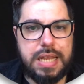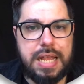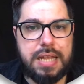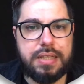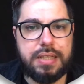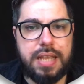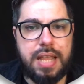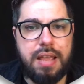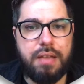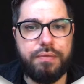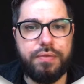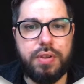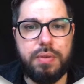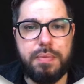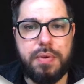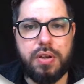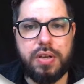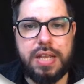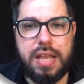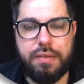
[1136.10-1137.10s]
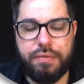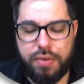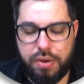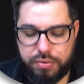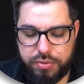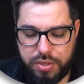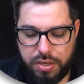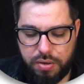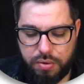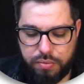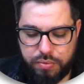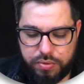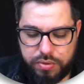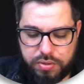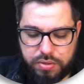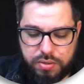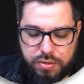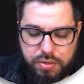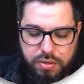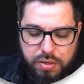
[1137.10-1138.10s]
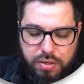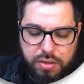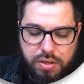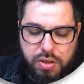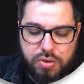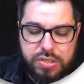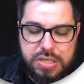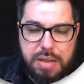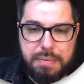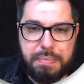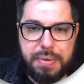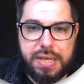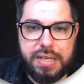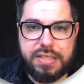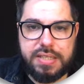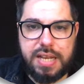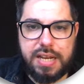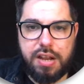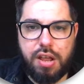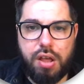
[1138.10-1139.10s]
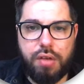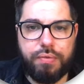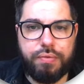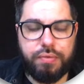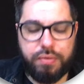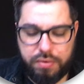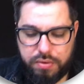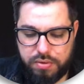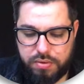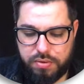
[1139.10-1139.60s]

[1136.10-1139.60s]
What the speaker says: Add that, view more cat photos. Close that P tag off.